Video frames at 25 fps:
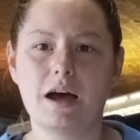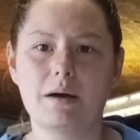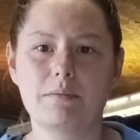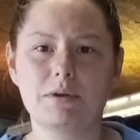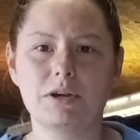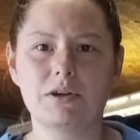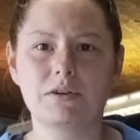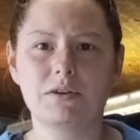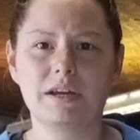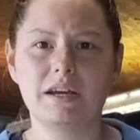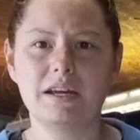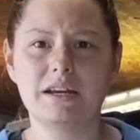
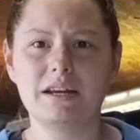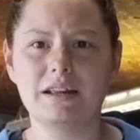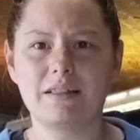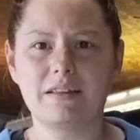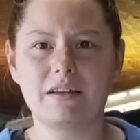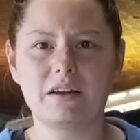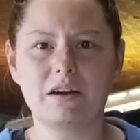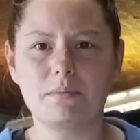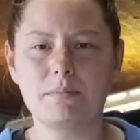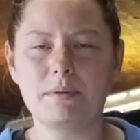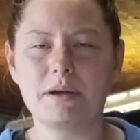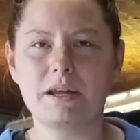you need a
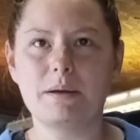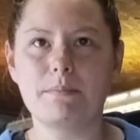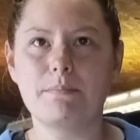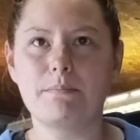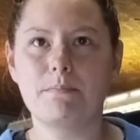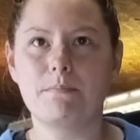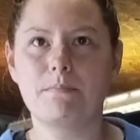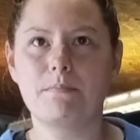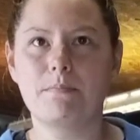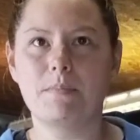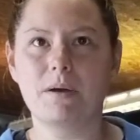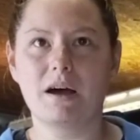little bit
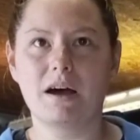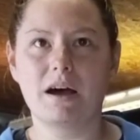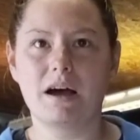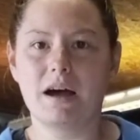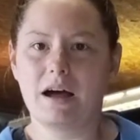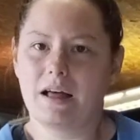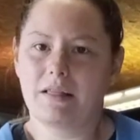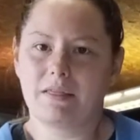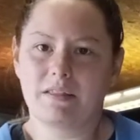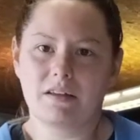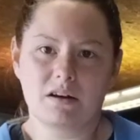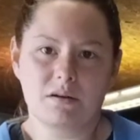
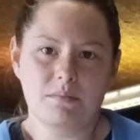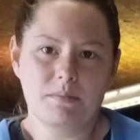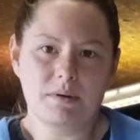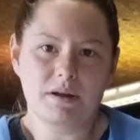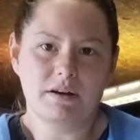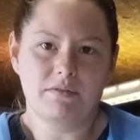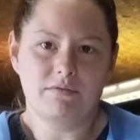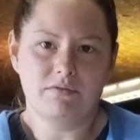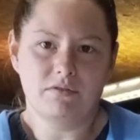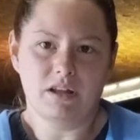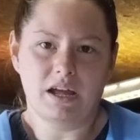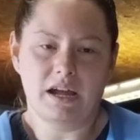
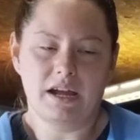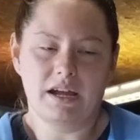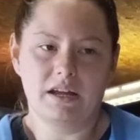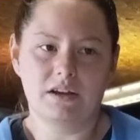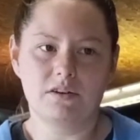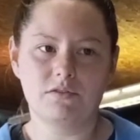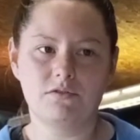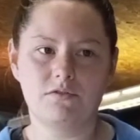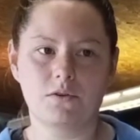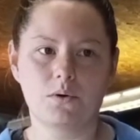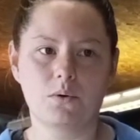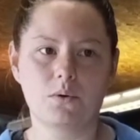of
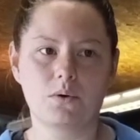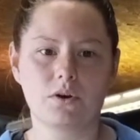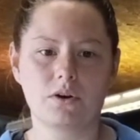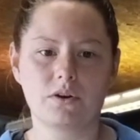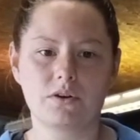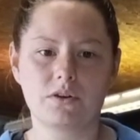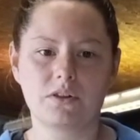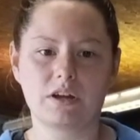land for.